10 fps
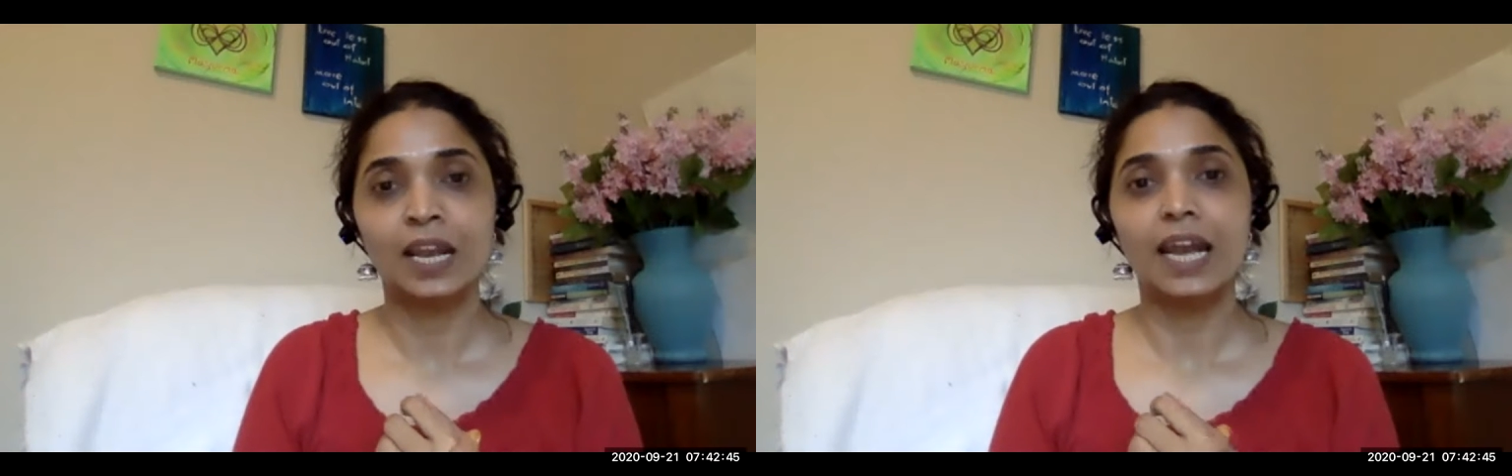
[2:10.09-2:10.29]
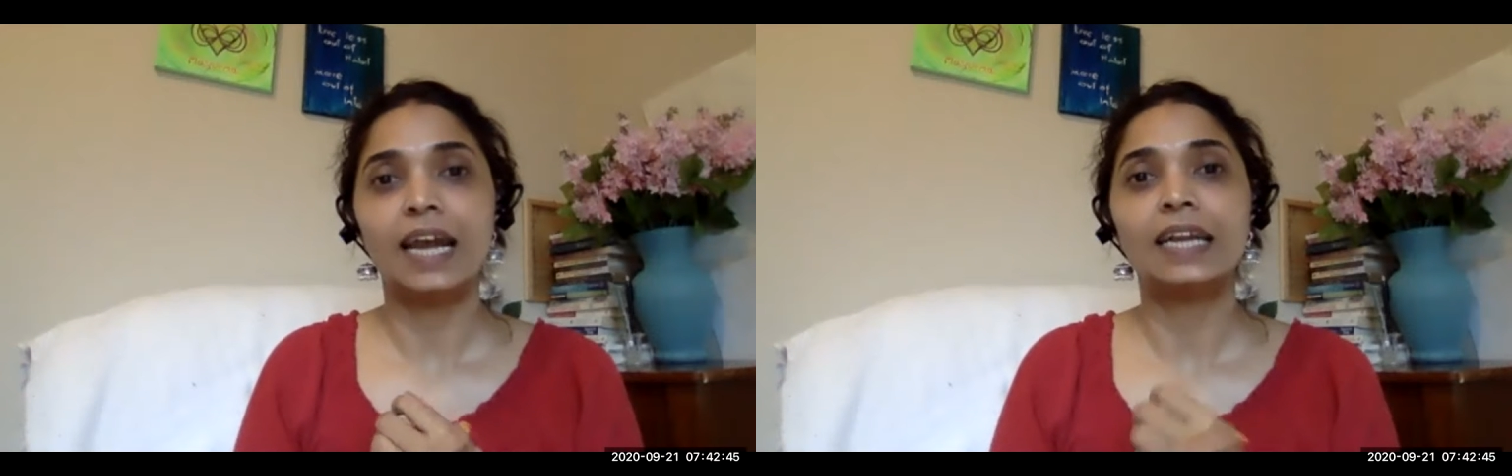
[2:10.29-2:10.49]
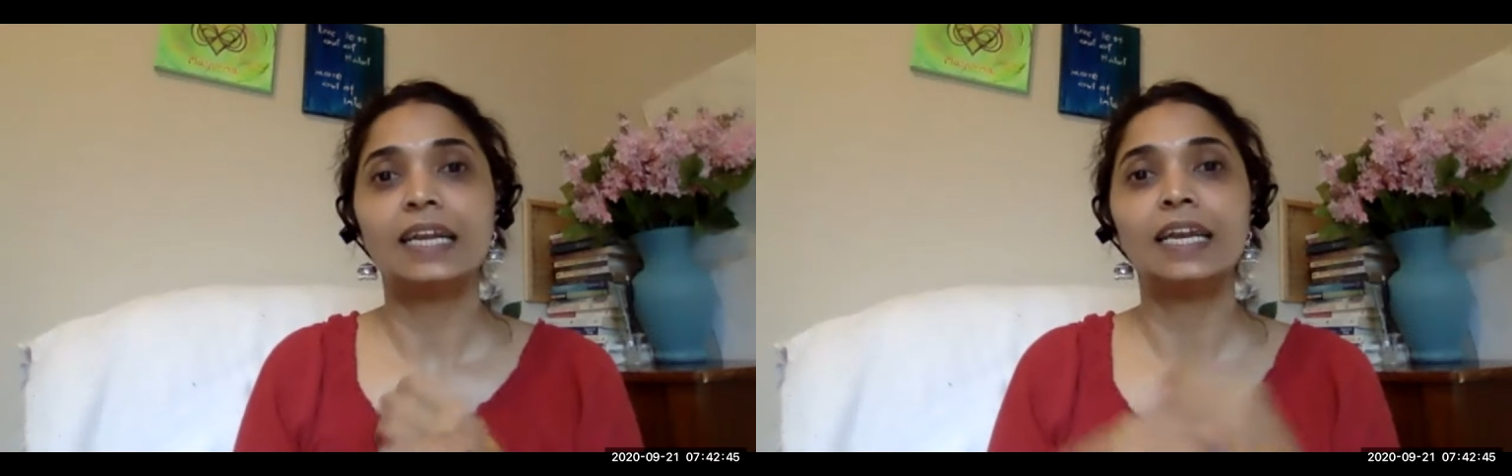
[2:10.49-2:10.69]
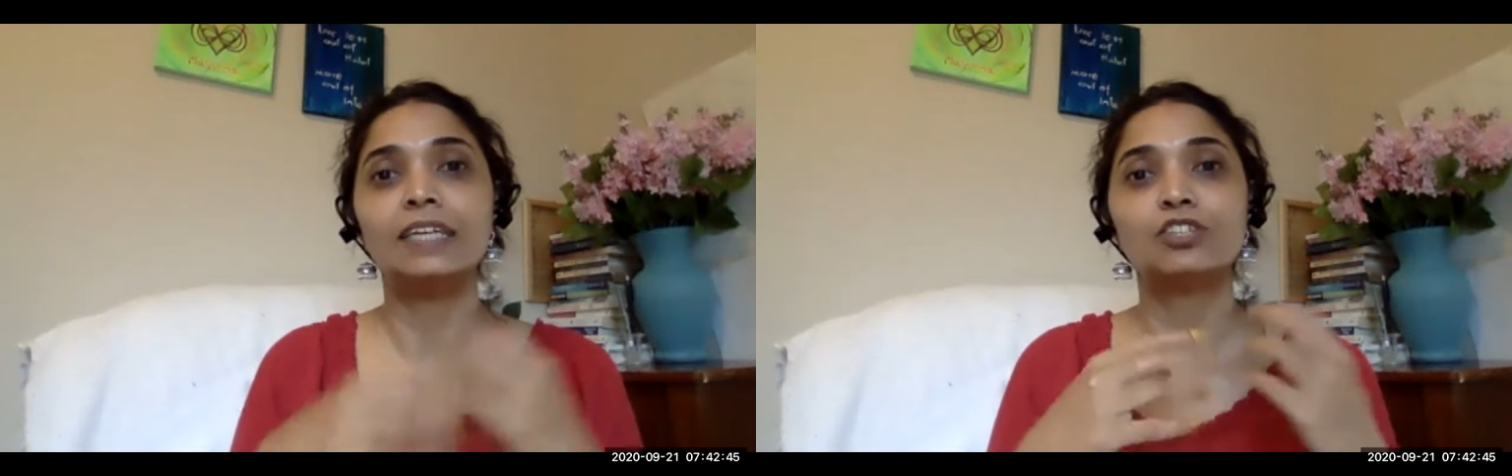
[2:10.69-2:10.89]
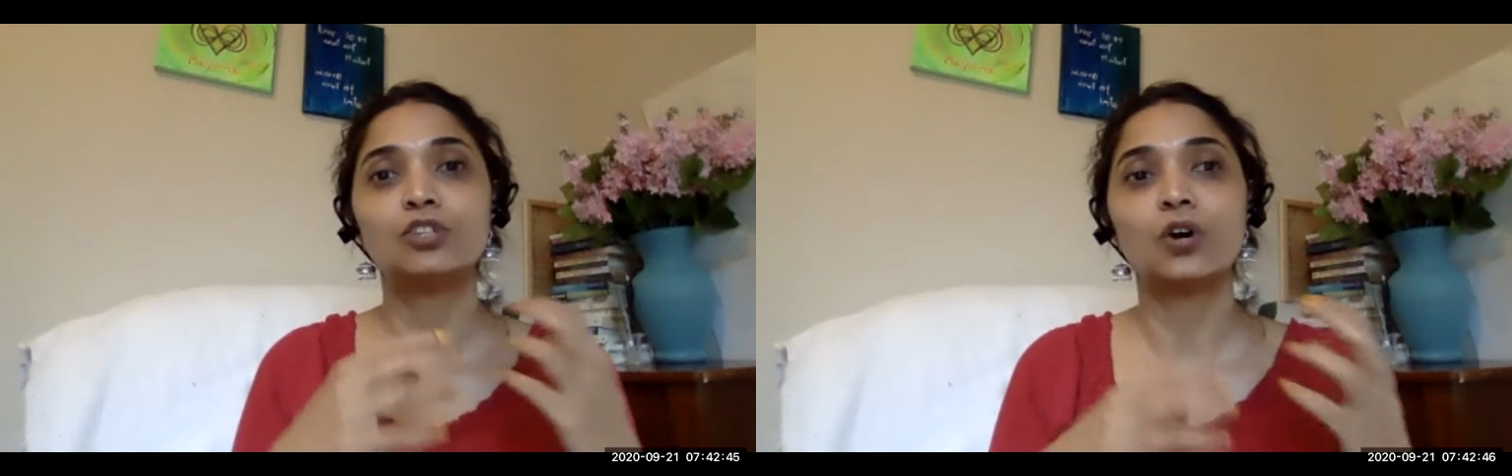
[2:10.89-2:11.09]
And
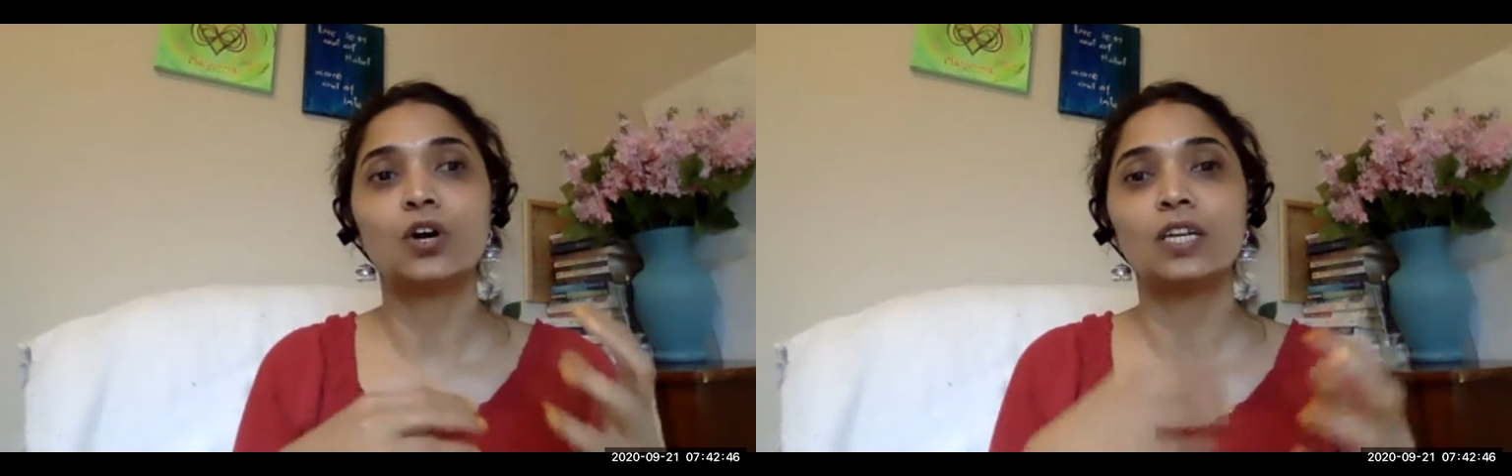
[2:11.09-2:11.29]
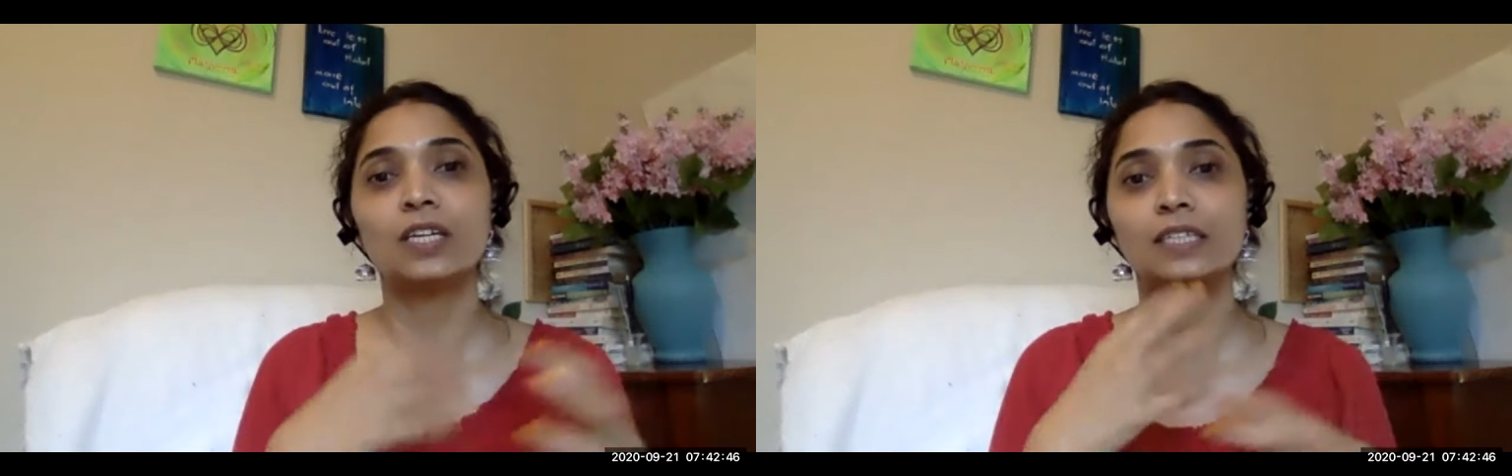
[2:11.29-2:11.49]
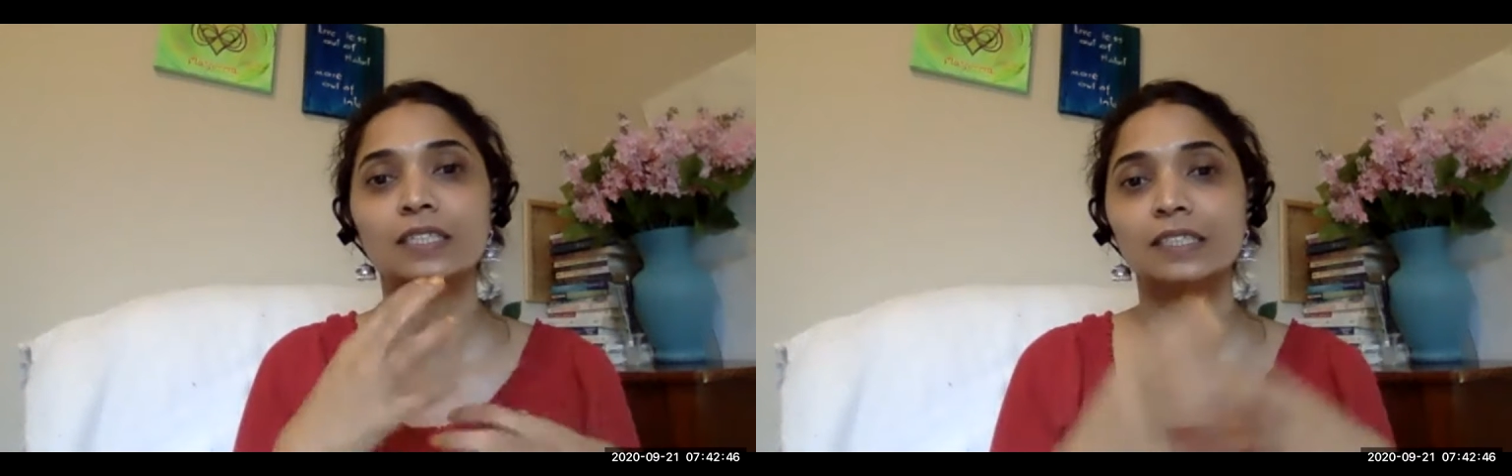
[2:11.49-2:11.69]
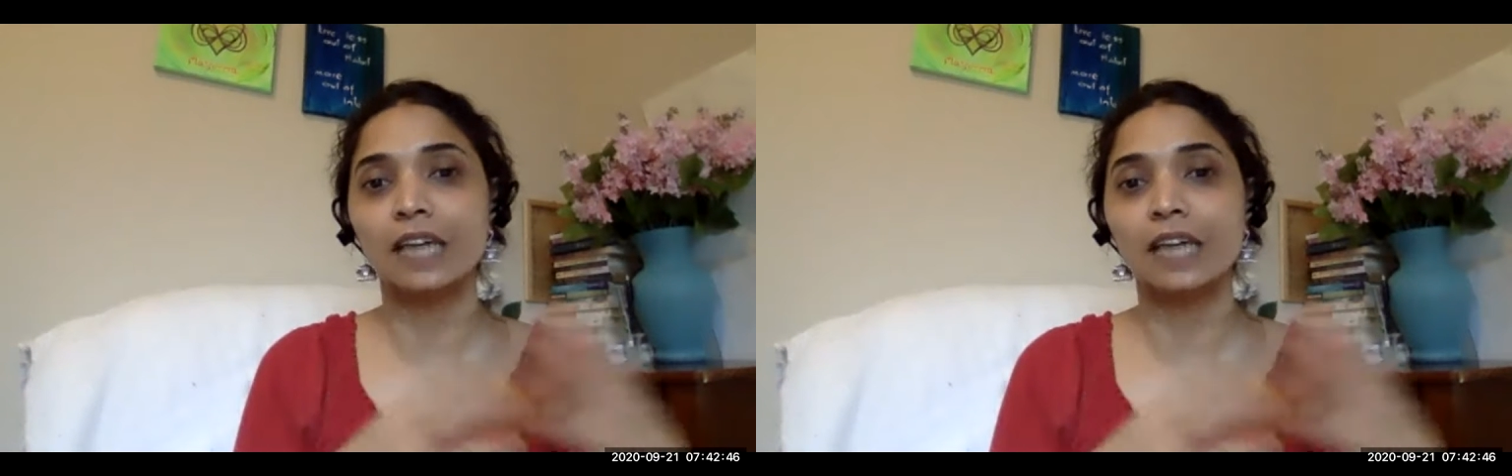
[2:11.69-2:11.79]
later on, the